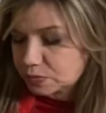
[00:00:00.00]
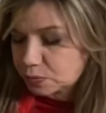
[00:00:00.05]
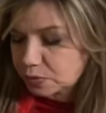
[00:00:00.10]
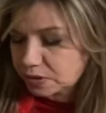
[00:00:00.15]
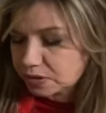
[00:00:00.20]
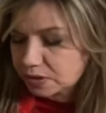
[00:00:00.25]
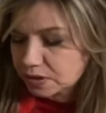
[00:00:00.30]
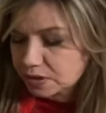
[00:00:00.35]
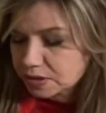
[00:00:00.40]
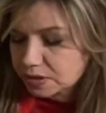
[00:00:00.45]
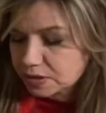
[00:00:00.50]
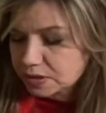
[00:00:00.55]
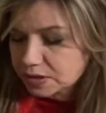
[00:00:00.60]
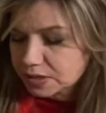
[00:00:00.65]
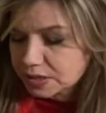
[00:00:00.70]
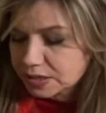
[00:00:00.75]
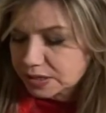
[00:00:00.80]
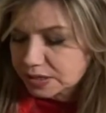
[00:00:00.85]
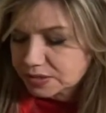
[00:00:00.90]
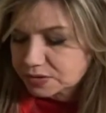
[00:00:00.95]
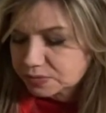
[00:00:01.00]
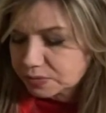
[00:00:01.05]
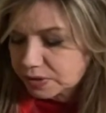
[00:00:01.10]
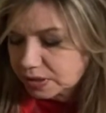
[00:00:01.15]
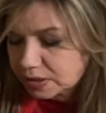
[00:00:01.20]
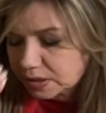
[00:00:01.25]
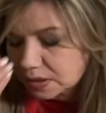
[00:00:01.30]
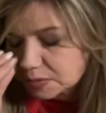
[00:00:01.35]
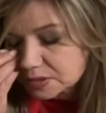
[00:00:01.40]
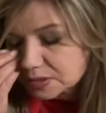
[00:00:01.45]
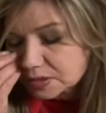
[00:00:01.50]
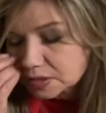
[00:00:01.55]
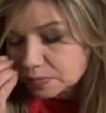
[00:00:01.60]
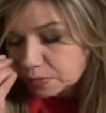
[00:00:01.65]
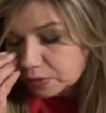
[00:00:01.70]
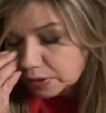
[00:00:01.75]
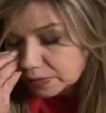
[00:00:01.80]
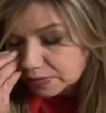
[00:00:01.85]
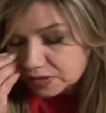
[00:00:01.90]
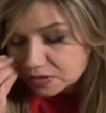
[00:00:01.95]
one. That's right. It was in the
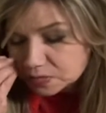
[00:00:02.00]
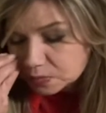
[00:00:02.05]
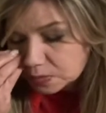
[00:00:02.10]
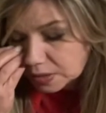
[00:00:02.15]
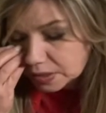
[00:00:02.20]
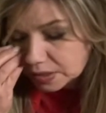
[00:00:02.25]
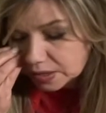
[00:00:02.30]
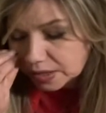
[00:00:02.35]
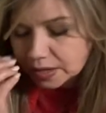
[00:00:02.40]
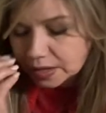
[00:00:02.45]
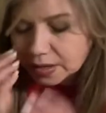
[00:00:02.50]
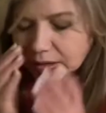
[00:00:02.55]
previous one, and